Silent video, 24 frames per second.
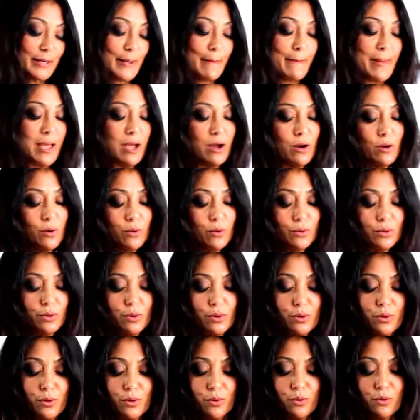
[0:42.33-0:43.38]
about
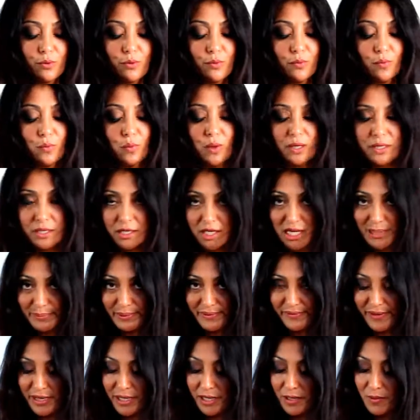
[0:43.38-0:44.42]
1 cup
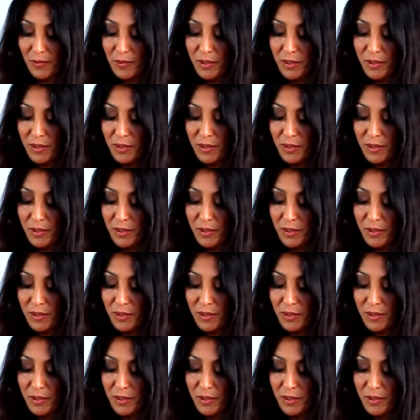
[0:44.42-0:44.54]
of hot